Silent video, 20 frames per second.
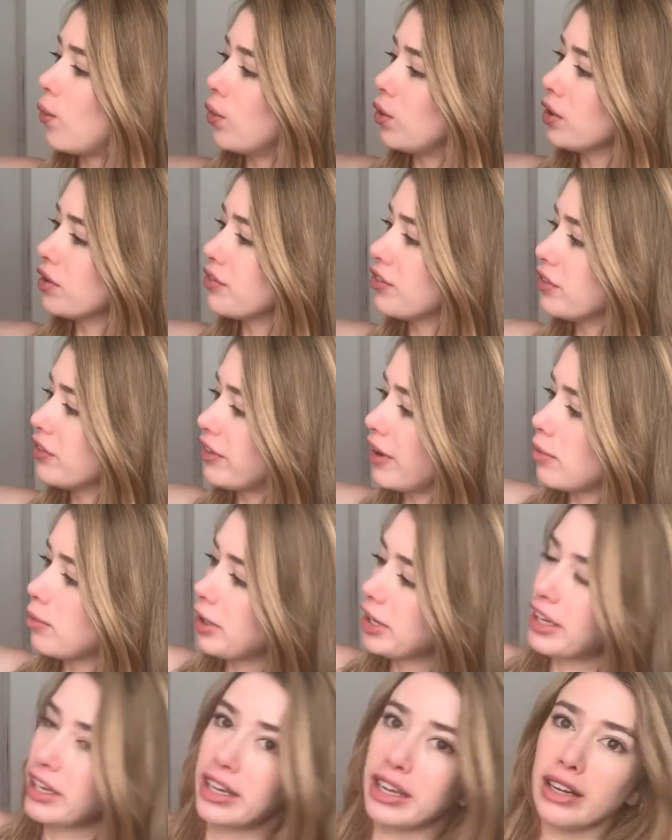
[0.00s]
All of the
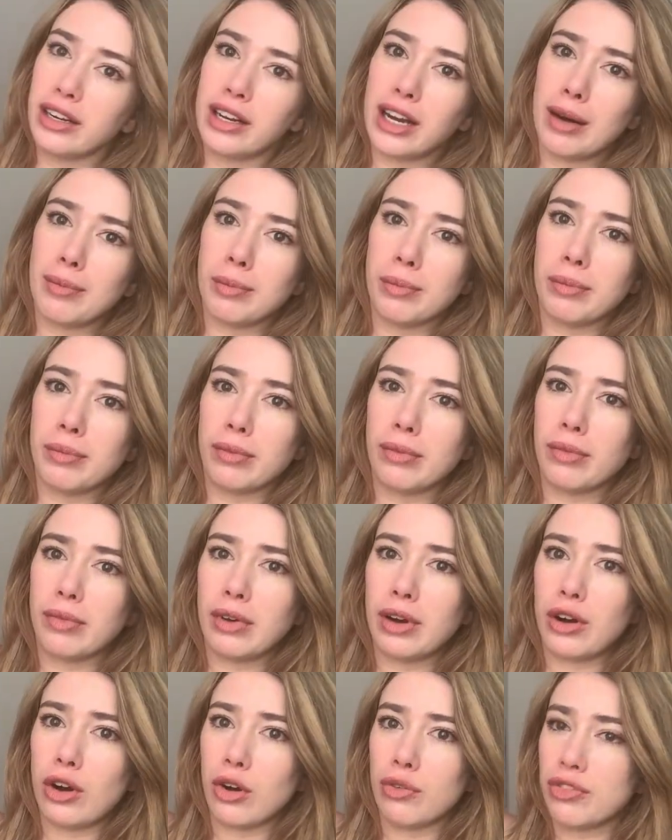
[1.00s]
fabric here had come
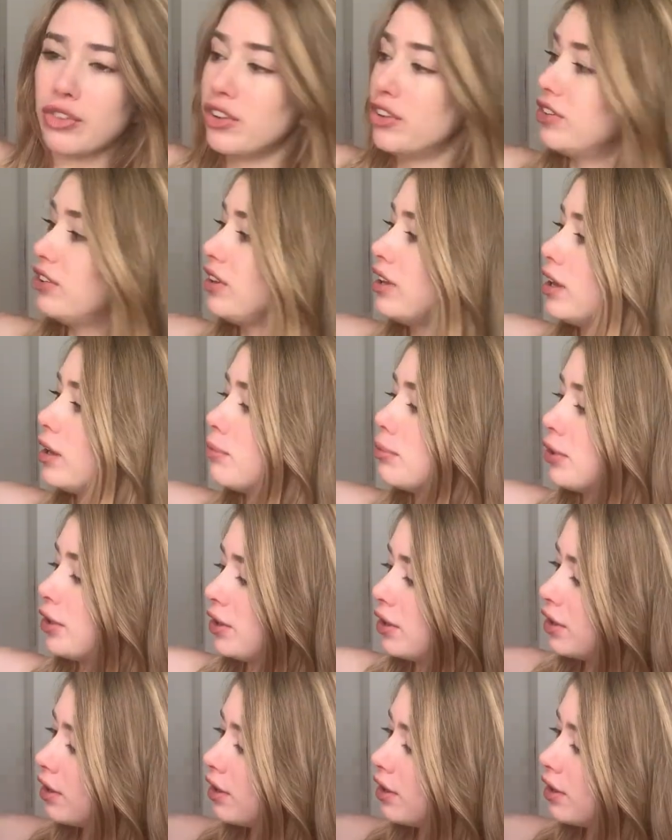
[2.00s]
off the zip.